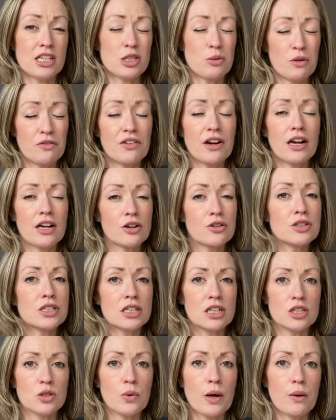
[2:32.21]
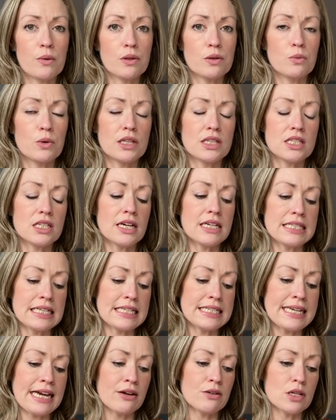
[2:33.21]
To be fair, I could have got away with sizing
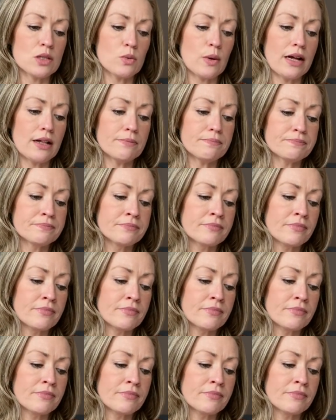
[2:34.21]
down as well.